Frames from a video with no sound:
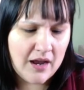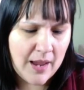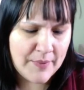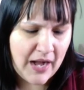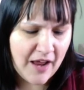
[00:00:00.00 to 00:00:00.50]

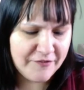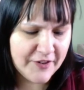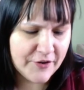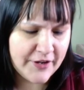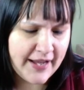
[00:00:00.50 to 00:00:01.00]
I mean, I
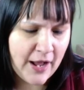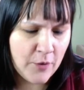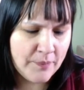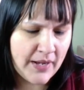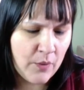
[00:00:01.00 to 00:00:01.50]
figured it
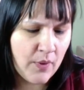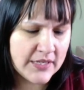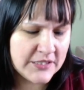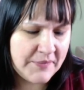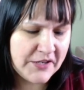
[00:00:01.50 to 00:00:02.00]
out, but I
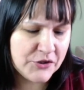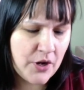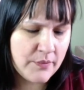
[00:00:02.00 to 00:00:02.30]
wanted to make sure